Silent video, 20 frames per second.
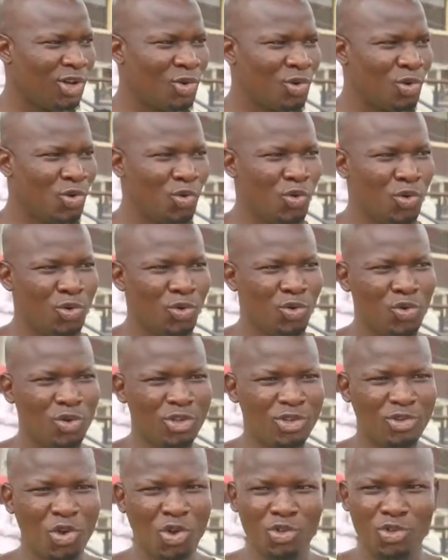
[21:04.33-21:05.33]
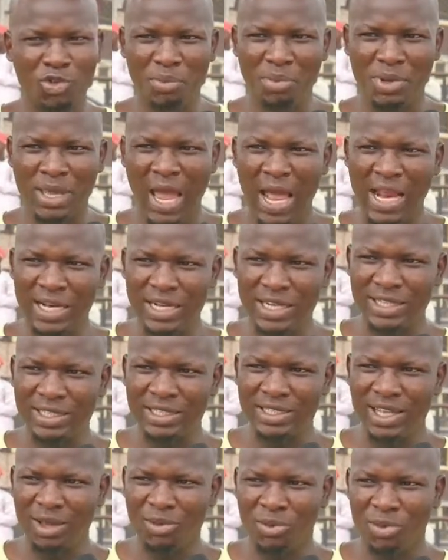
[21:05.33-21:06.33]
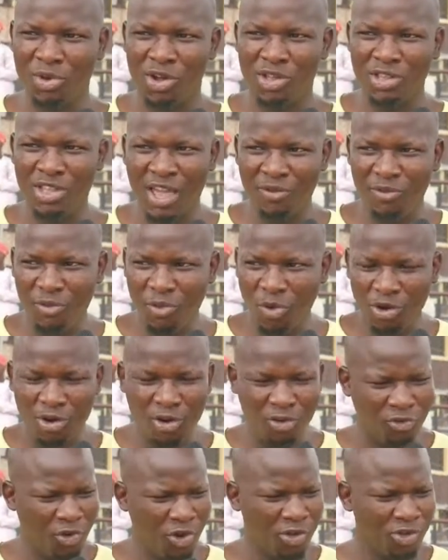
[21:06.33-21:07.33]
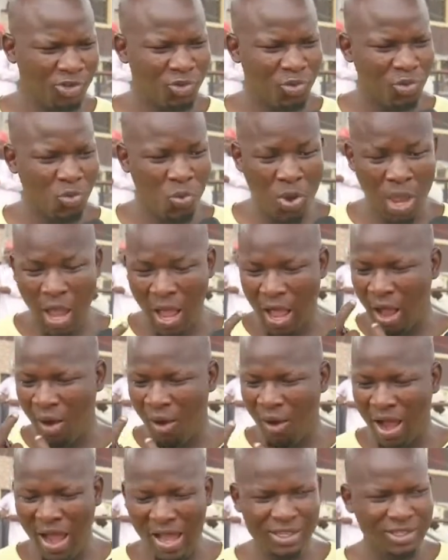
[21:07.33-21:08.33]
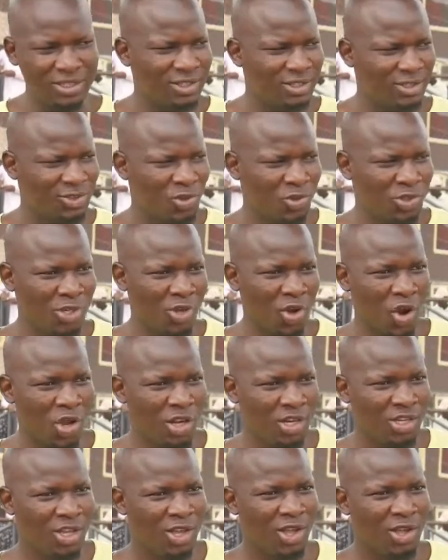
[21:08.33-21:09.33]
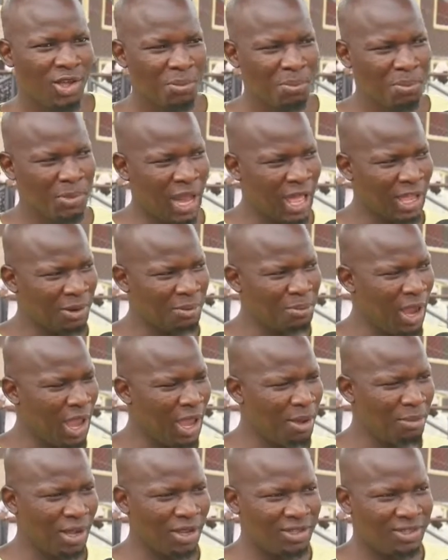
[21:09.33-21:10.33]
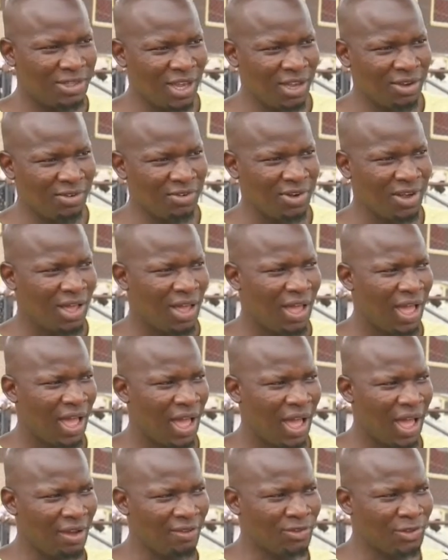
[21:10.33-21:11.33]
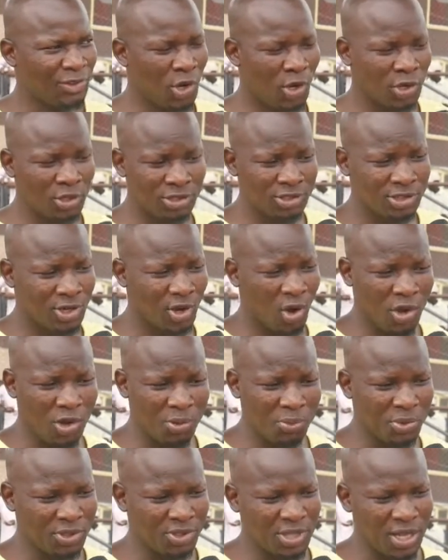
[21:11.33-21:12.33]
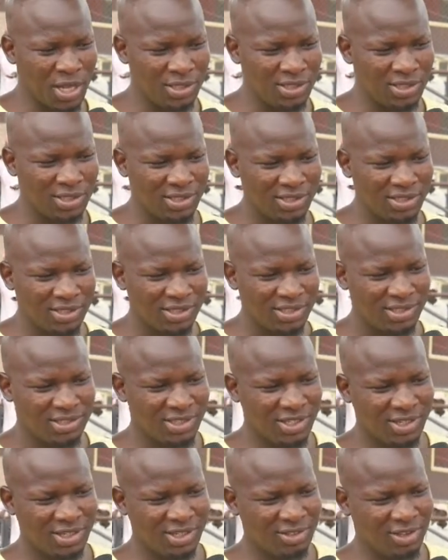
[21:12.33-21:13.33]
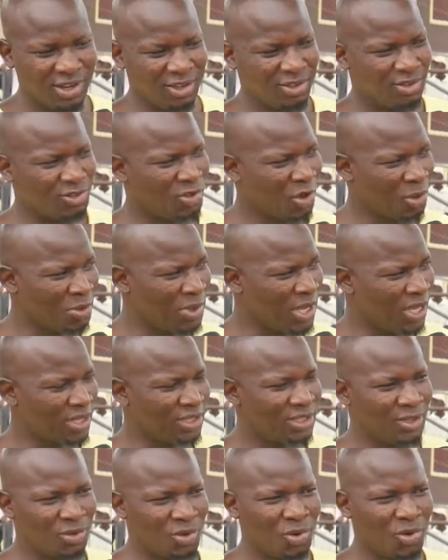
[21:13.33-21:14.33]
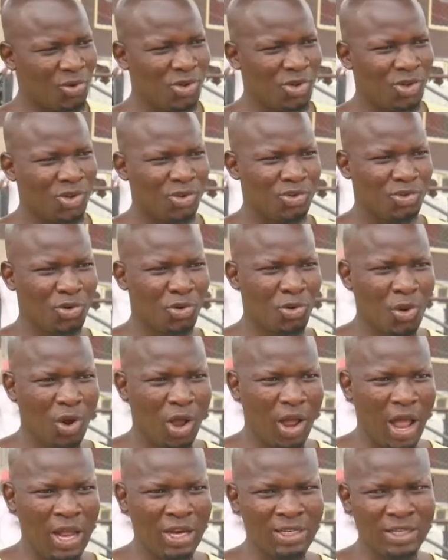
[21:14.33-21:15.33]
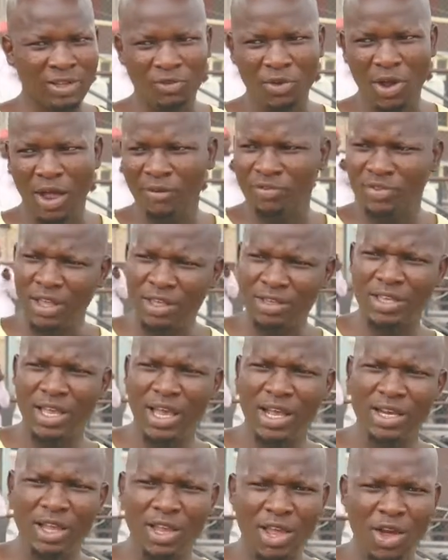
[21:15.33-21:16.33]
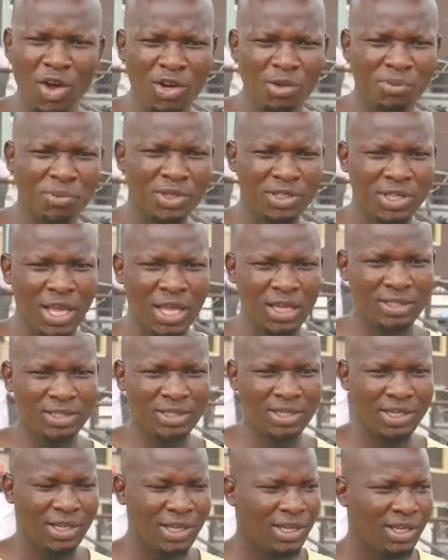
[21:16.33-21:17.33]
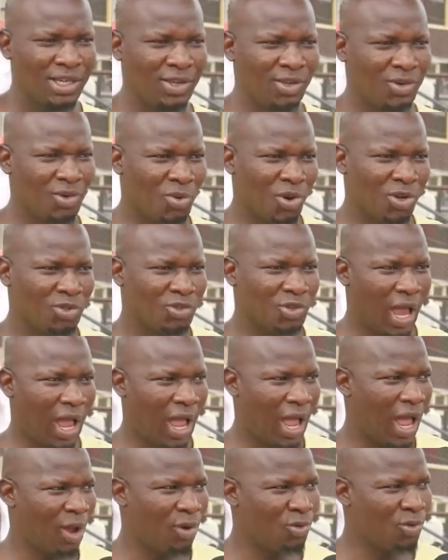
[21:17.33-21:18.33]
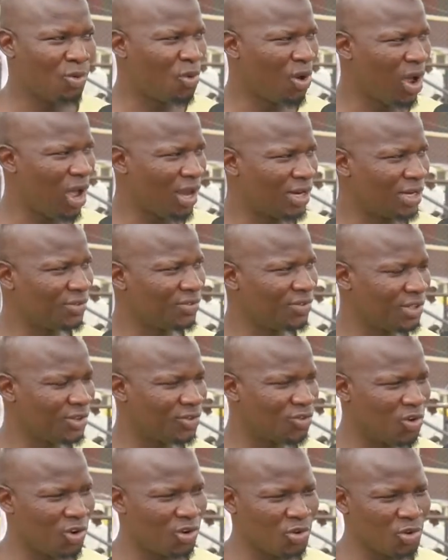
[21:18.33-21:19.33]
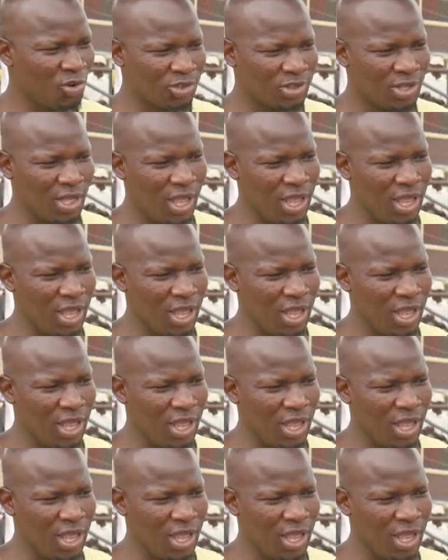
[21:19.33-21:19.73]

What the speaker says: who is going to be handling? Because every one of us, we are, our eyes install the oil. Like mine, myself, I've done oil business. So you understand? Some years ago. So, and if you have tasted the oil business, you want, I will go and leave this for those,